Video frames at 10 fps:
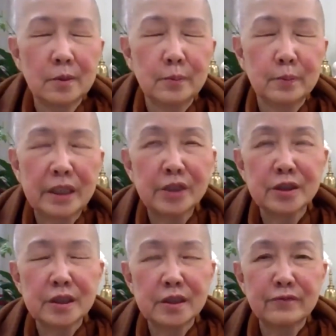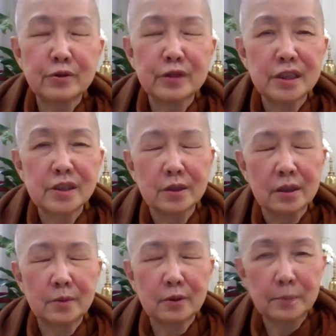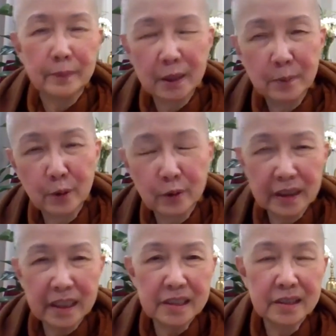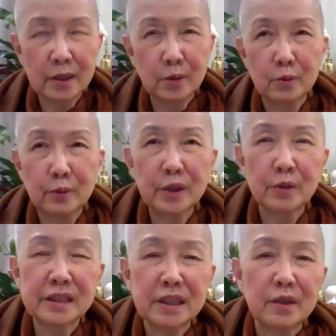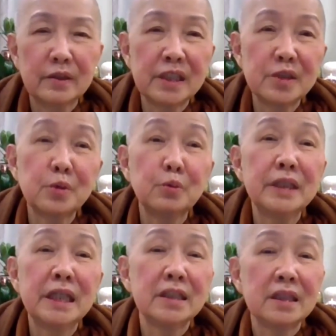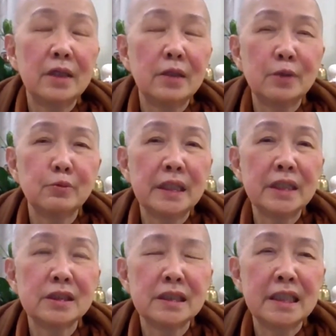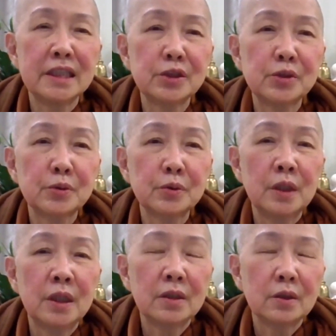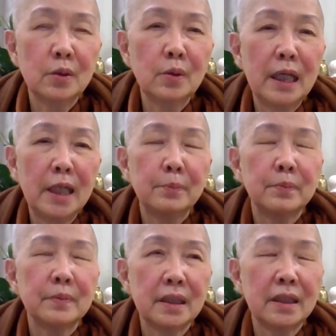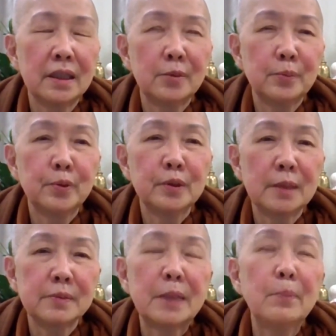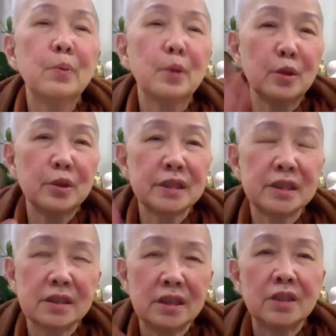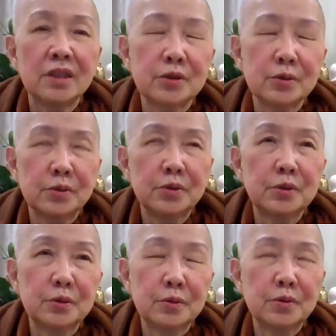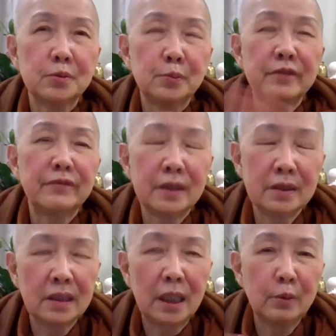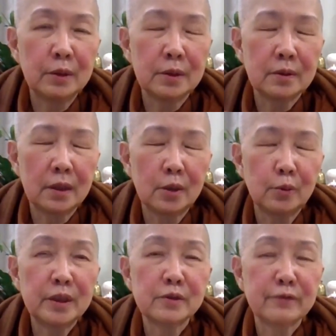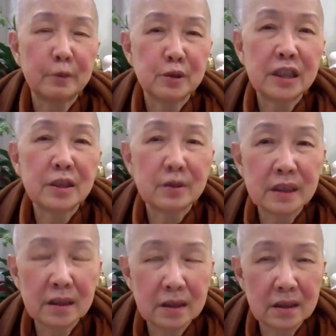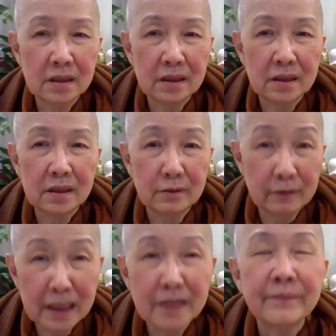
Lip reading: branches of trees being blown against our windows and all that. So we actually had to go up and put up some boards to prevent our windows from shattering, right?